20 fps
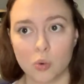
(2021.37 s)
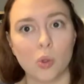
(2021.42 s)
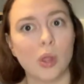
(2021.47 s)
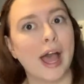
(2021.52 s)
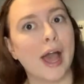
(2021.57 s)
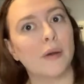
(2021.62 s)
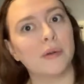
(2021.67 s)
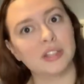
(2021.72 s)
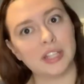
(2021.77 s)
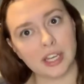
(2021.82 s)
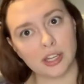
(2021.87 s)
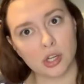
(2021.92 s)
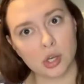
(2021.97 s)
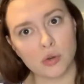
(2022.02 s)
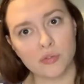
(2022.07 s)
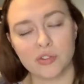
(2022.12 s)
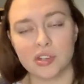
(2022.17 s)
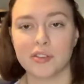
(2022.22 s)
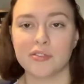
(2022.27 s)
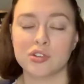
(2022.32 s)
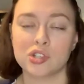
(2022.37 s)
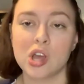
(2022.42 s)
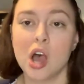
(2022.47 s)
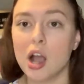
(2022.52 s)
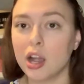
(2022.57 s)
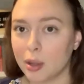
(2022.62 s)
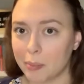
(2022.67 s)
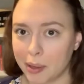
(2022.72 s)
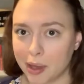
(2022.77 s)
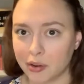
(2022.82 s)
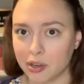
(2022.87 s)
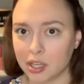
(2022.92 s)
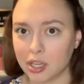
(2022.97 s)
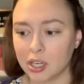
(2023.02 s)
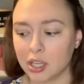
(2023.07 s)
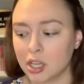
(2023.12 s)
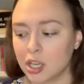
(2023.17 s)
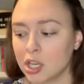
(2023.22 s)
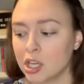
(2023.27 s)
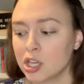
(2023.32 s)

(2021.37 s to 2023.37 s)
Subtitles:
Well, how would they know if we never talk about it?